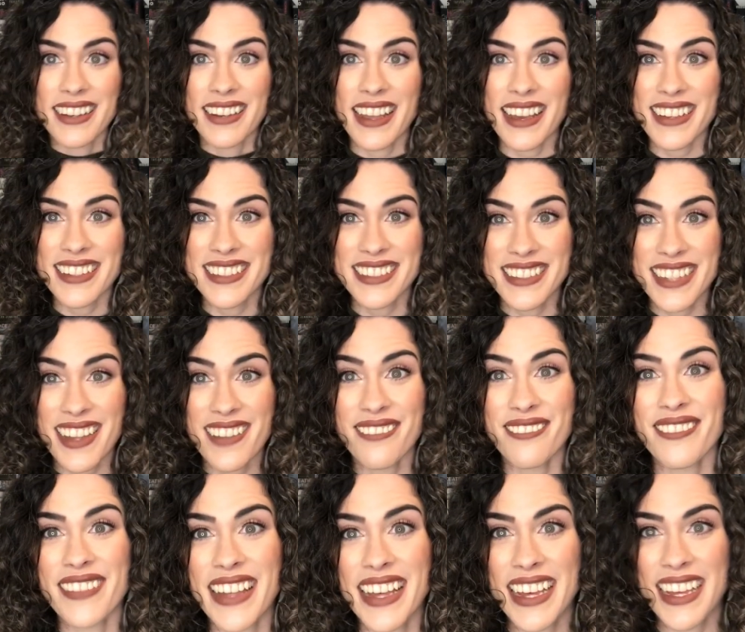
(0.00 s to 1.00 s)
Next
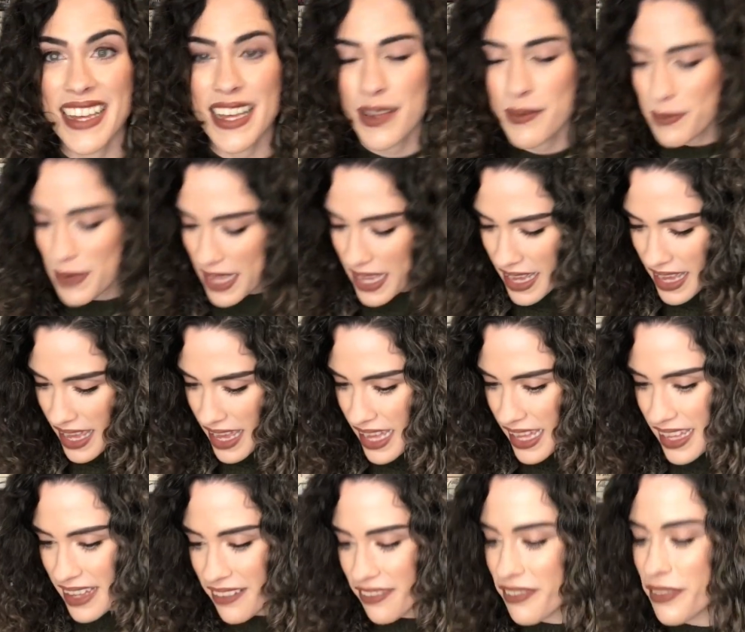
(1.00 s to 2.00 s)
up, um, I
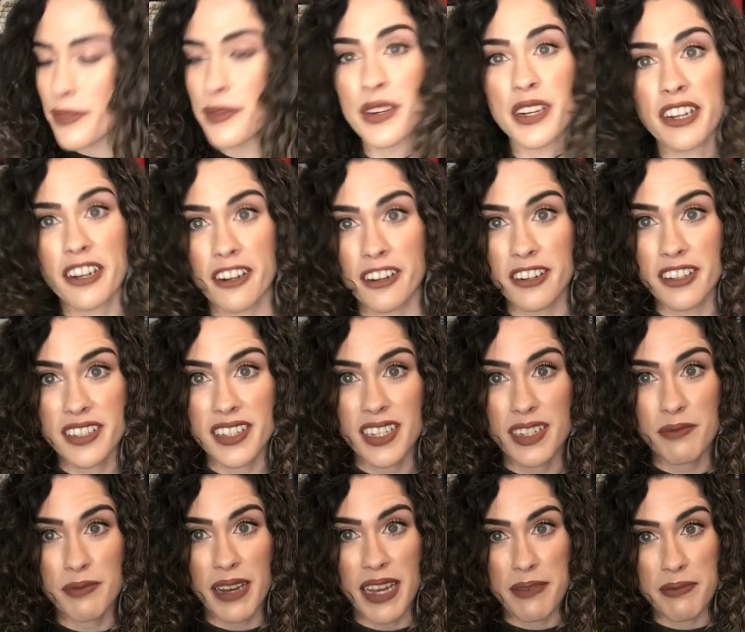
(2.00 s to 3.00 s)
have
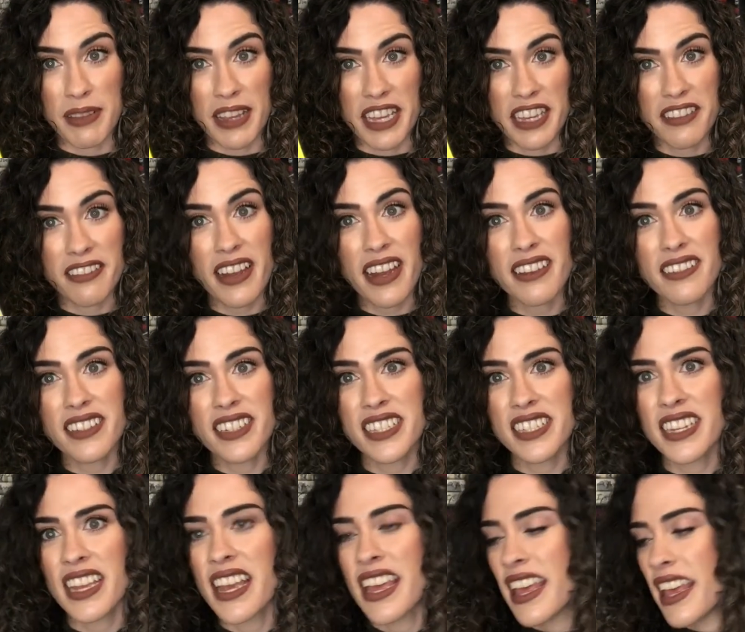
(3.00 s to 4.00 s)
Recursion by Blake Crouch.